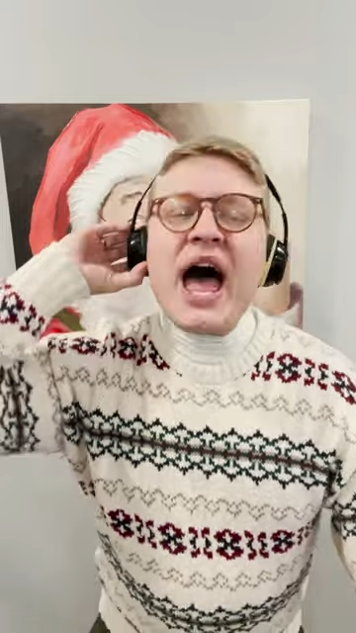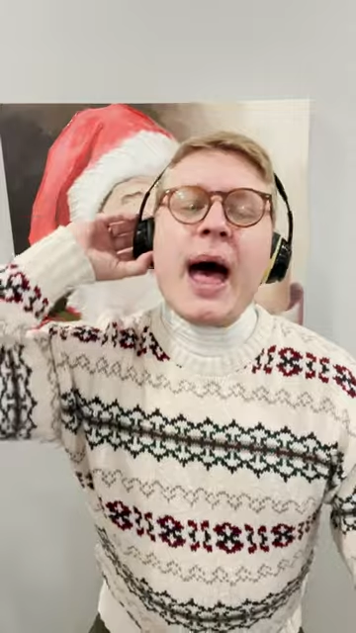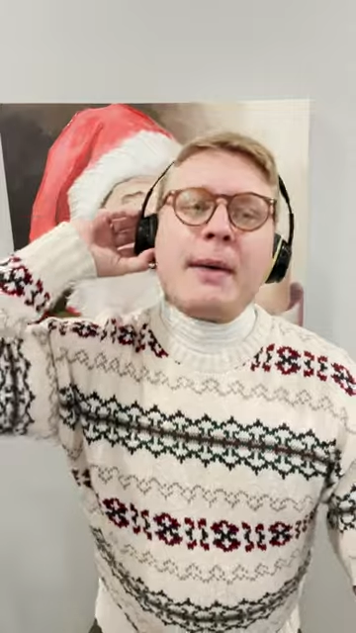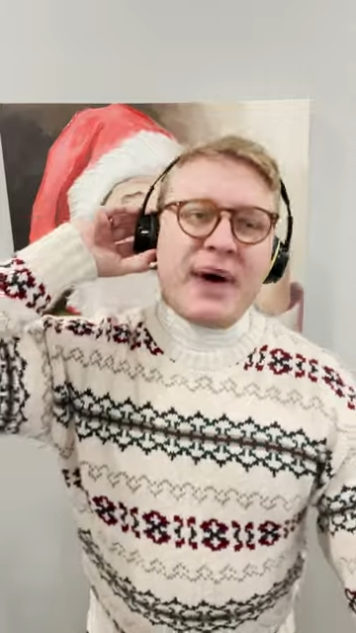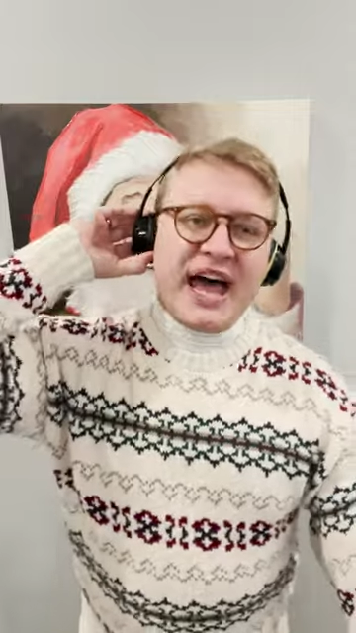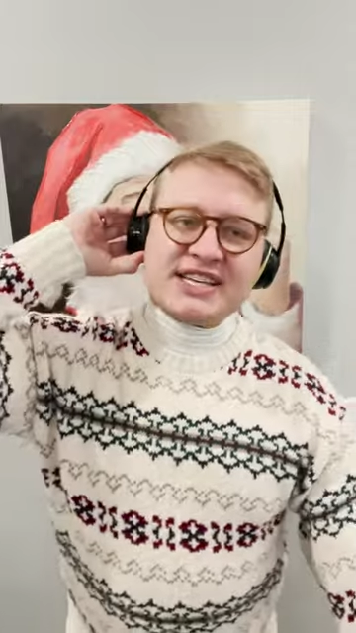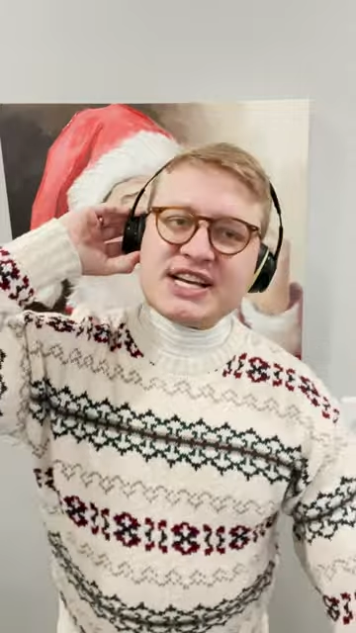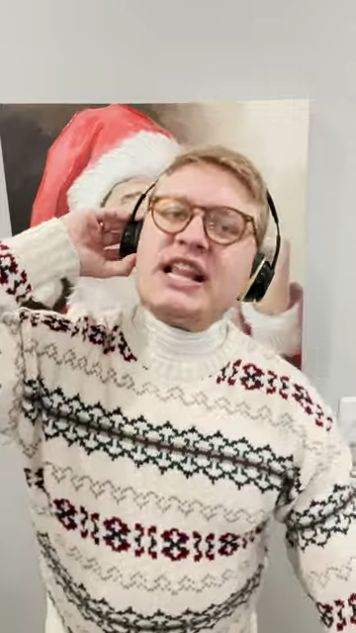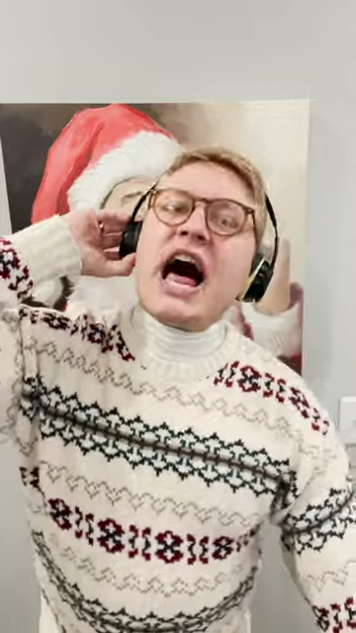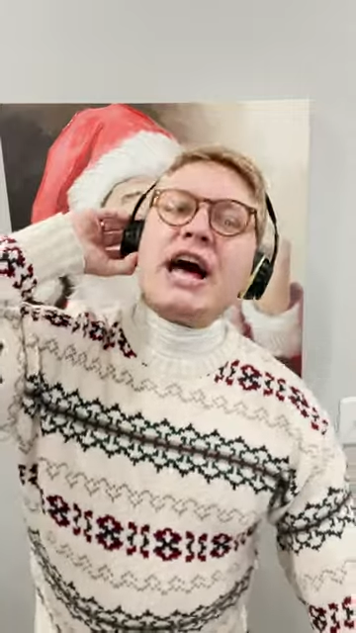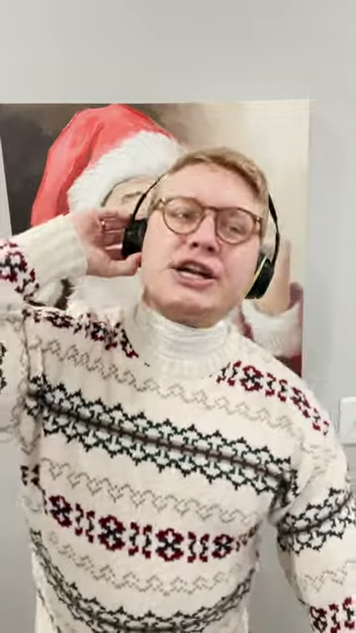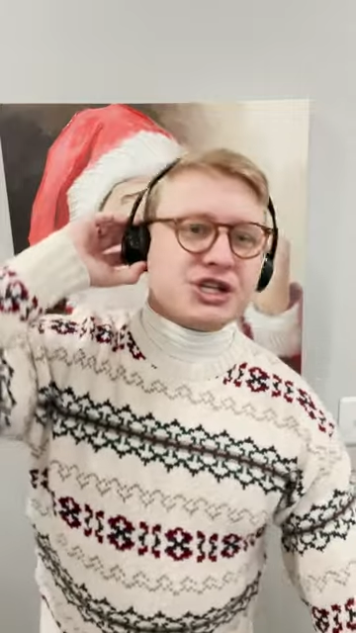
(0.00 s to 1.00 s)
makes a
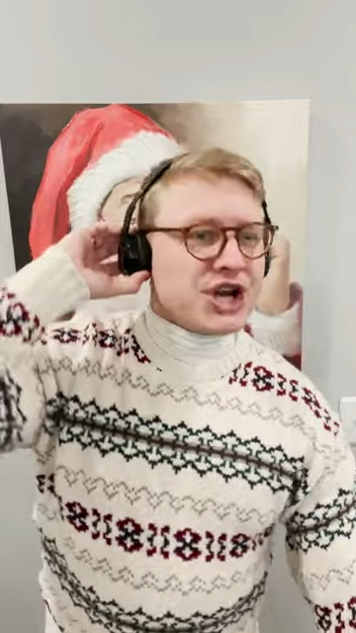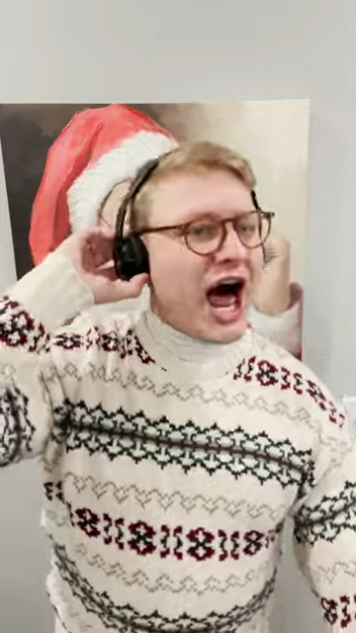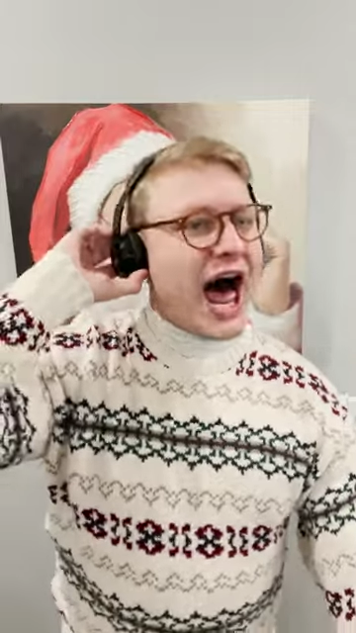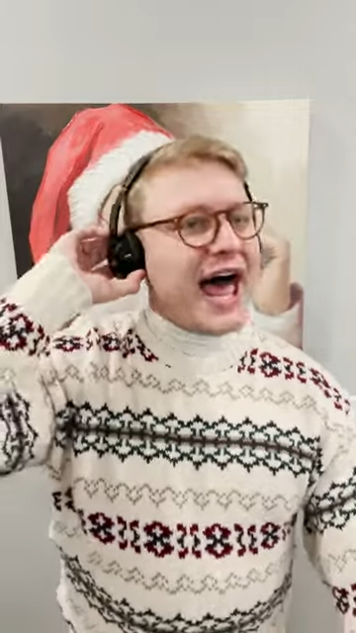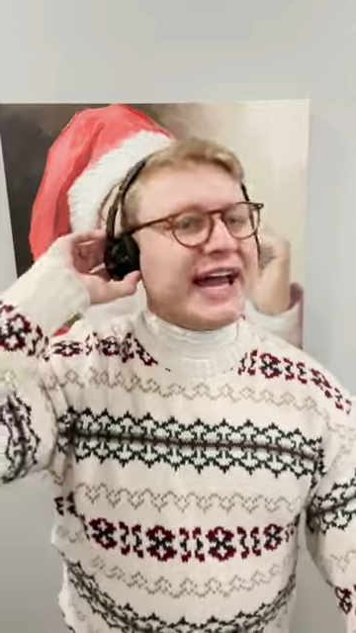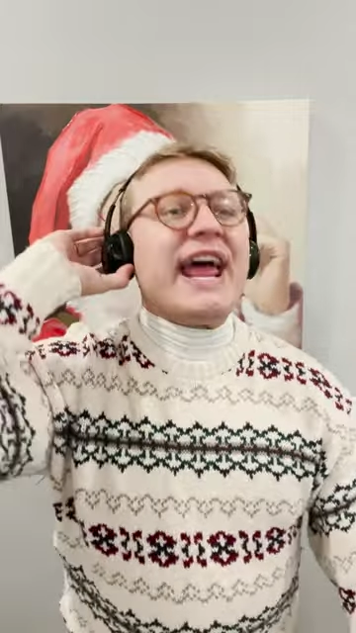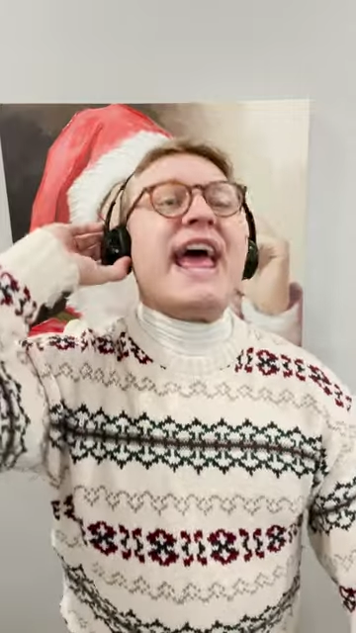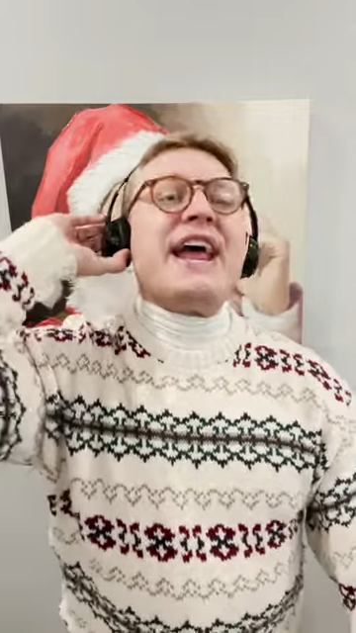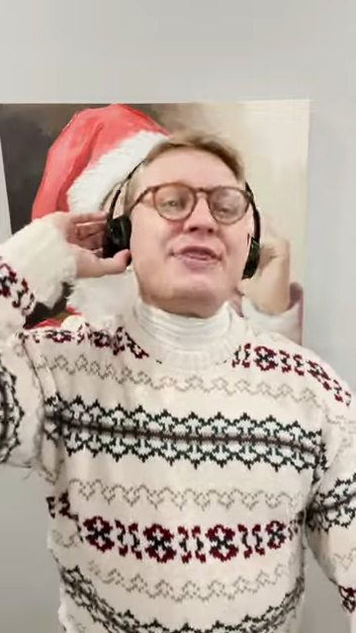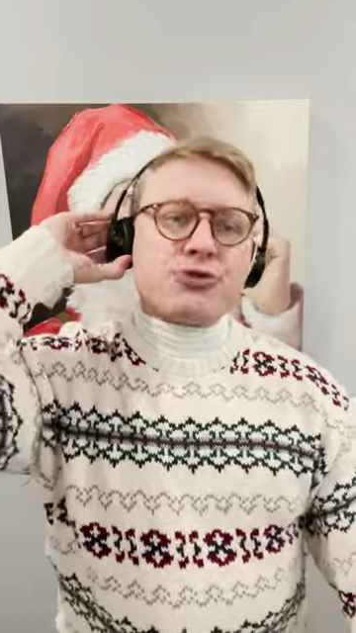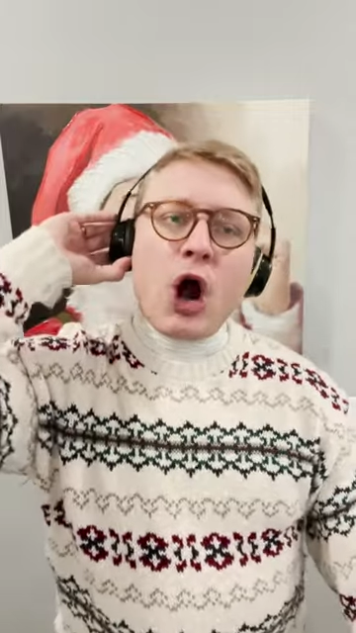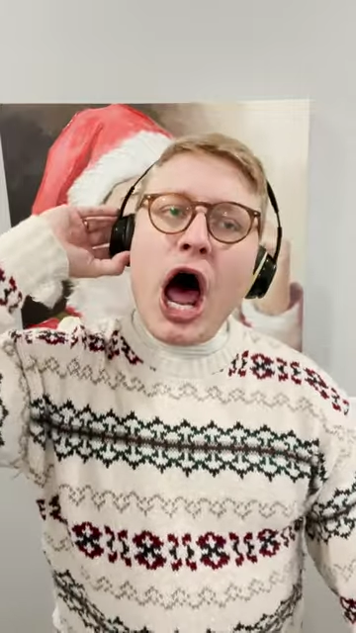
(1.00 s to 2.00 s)
lot of shiny
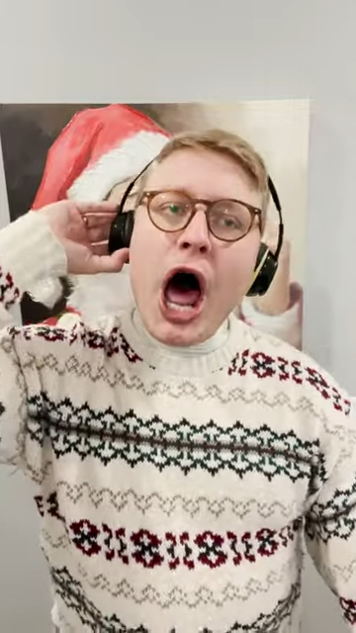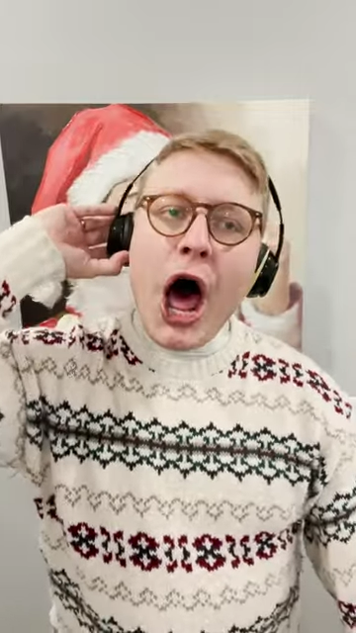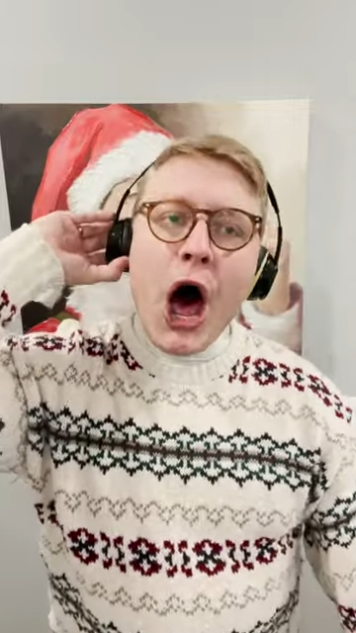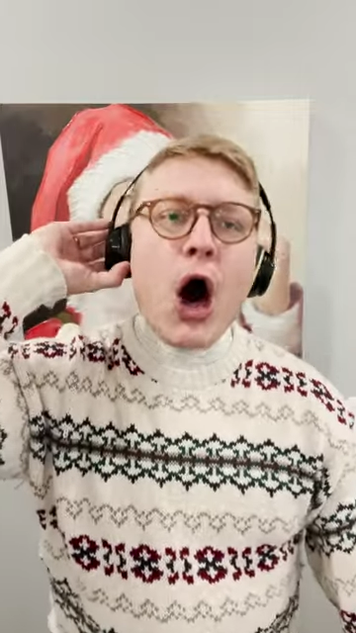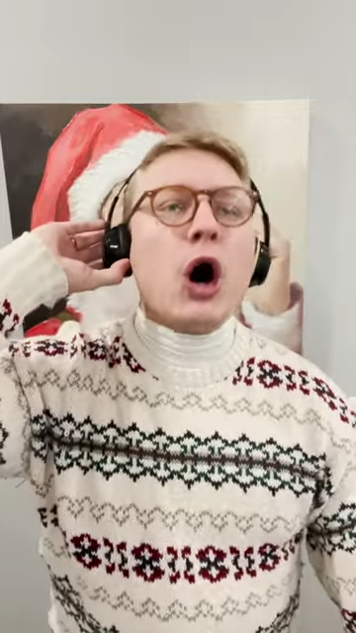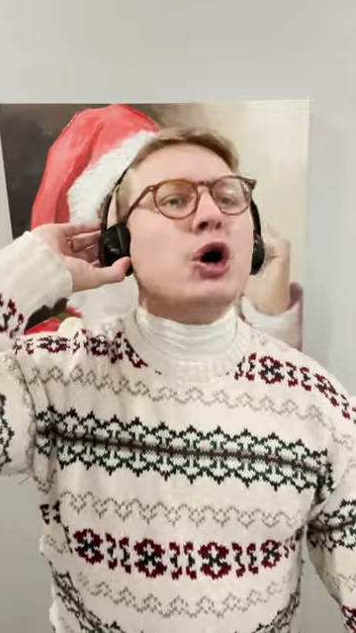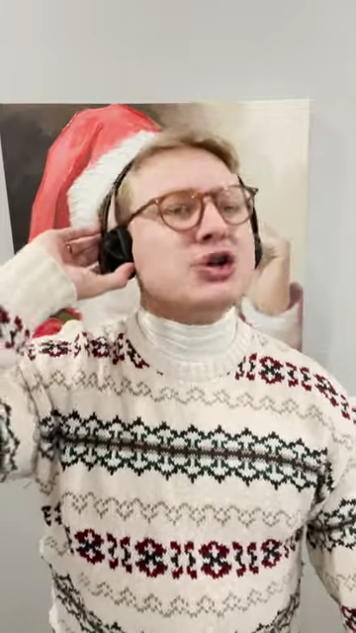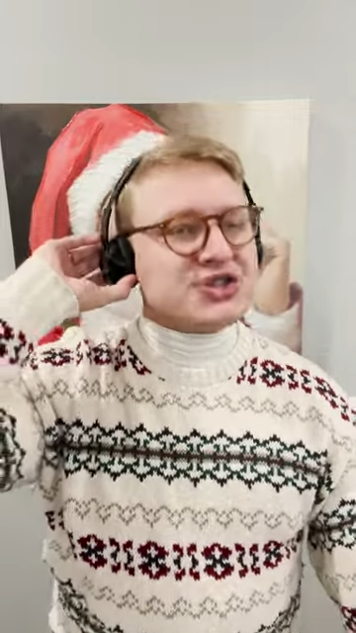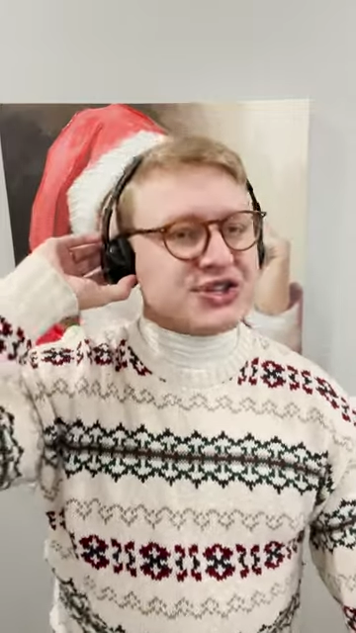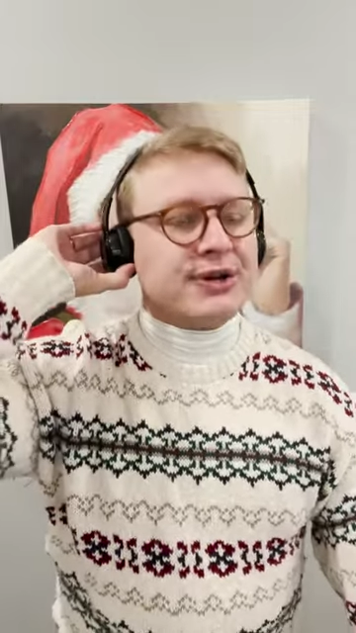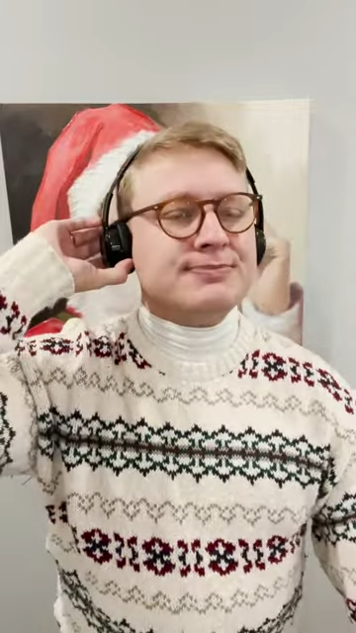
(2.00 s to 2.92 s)
throws,